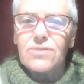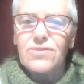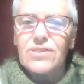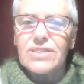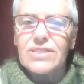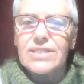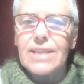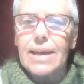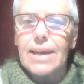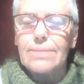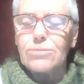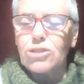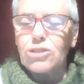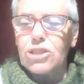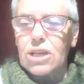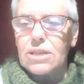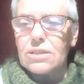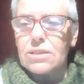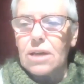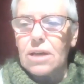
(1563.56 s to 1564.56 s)
is the same
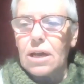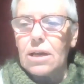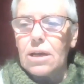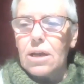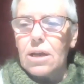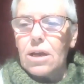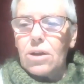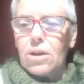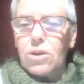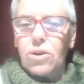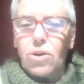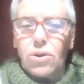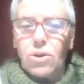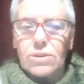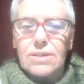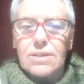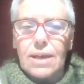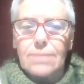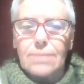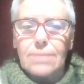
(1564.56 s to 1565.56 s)
gender,
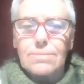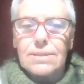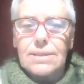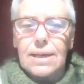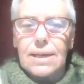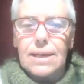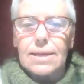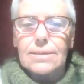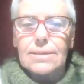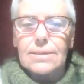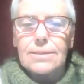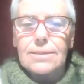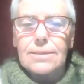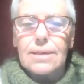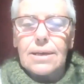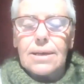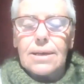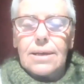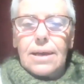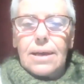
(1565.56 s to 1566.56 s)
not same
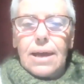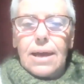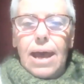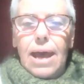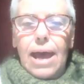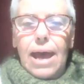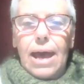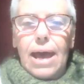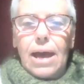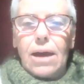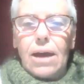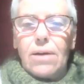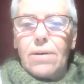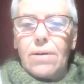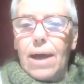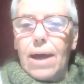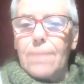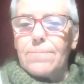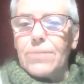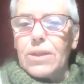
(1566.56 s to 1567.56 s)
sex.
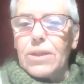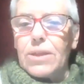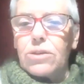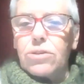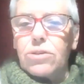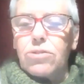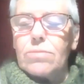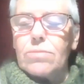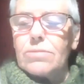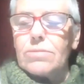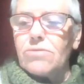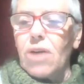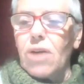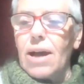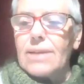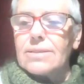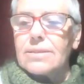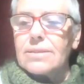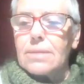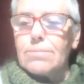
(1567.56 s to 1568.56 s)
The Human
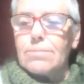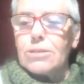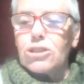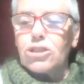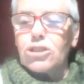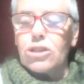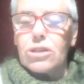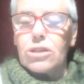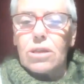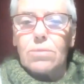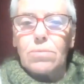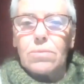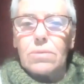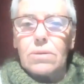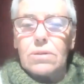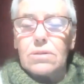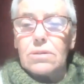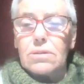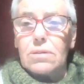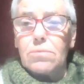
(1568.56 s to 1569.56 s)
Rights Commissioner
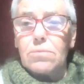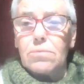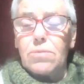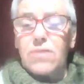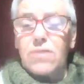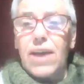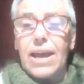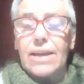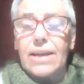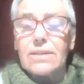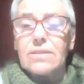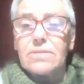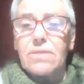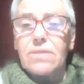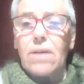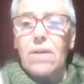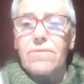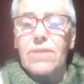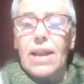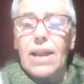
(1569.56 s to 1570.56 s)
that we've had
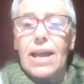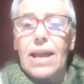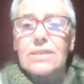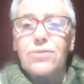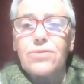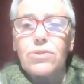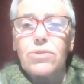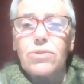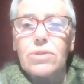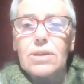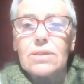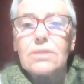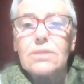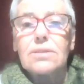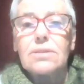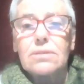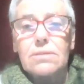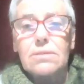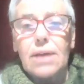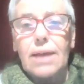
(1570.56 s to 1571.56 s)
over the last few
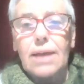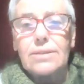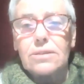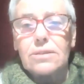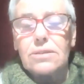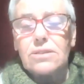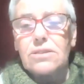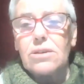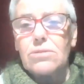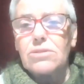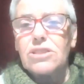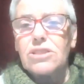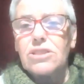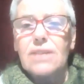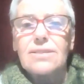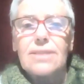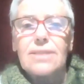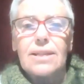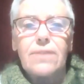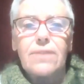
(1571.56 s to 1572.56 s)
years and who's
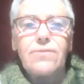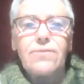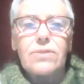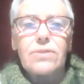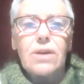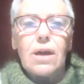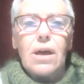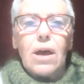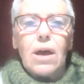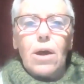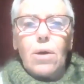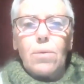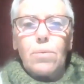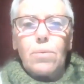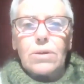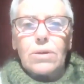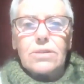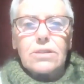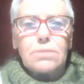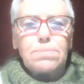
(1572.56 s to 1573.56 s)
just left
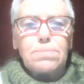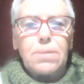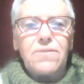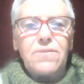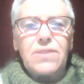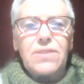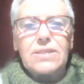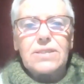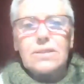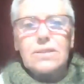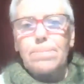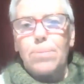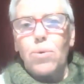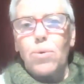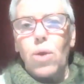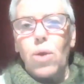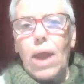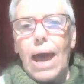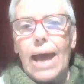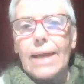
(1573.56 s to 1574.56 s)
was Professor
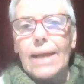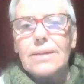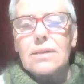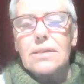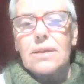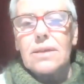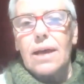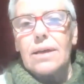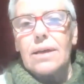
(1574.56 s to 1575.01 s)
Paul Hunt.